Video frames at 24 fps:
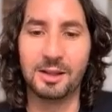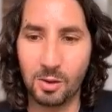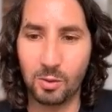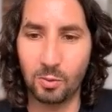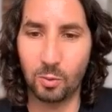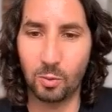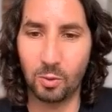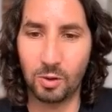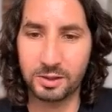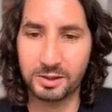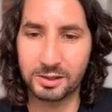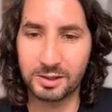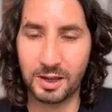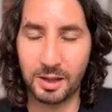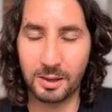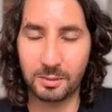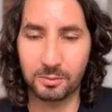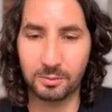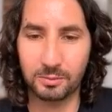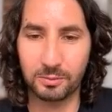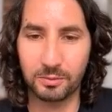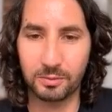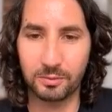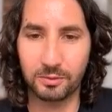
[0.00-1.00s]
Once
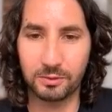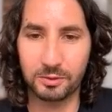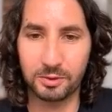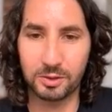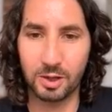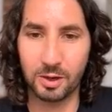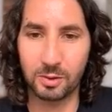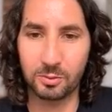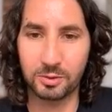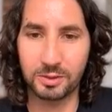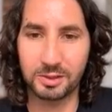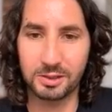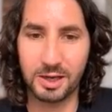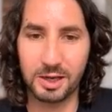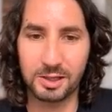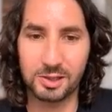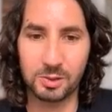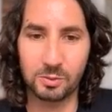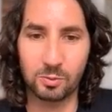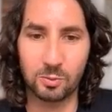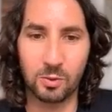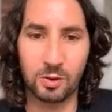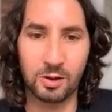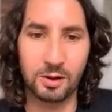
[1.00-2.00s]
I'm done with
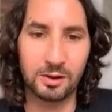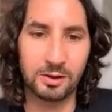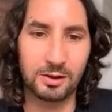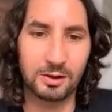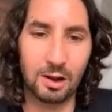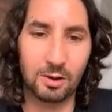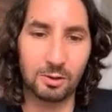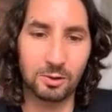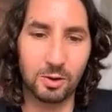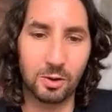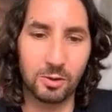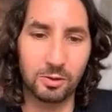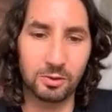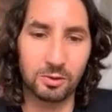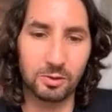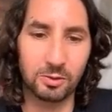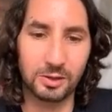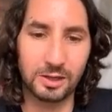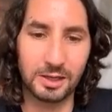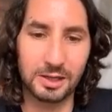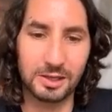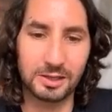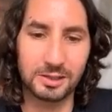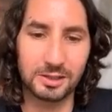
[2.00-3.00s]
section 1, I'll go through
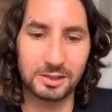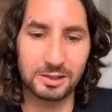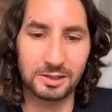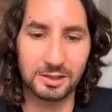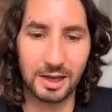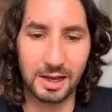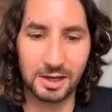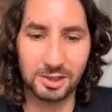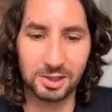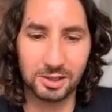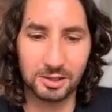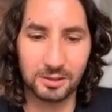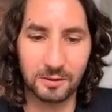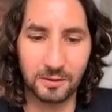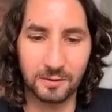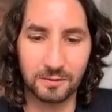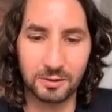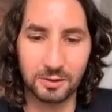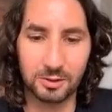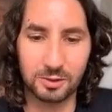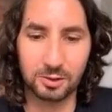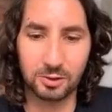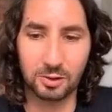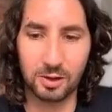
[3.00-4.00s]
each section of
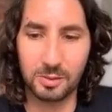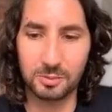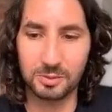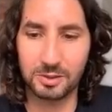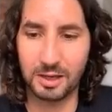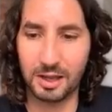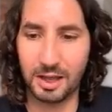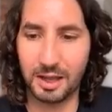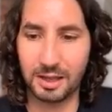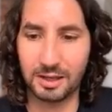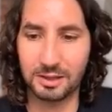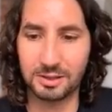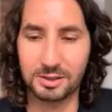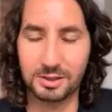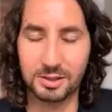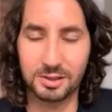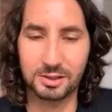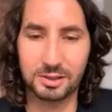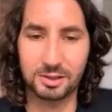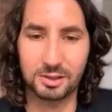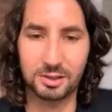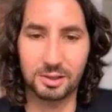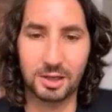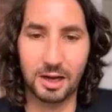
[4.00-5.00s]
the script and
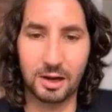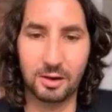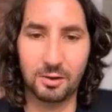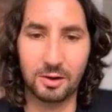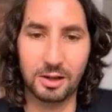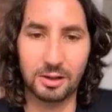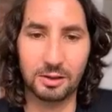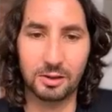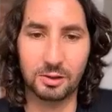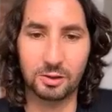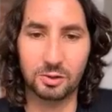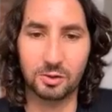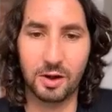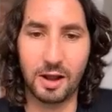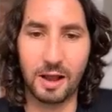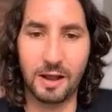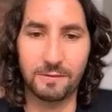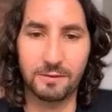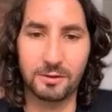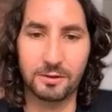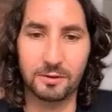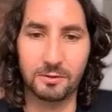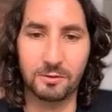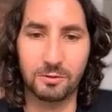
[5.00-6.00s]
just generate the
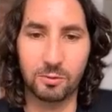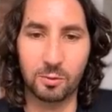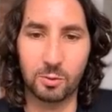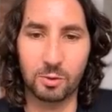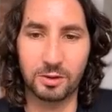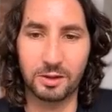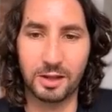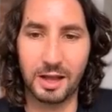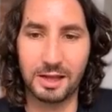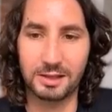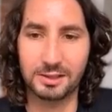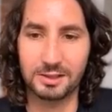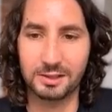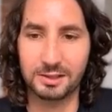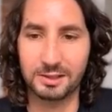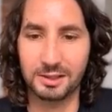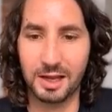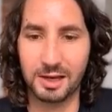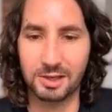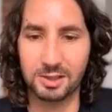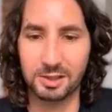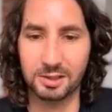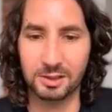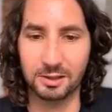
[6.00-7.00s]
draft for that
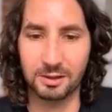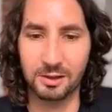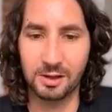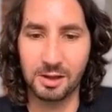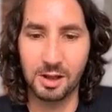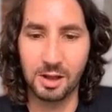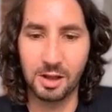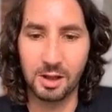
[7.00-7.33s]
section.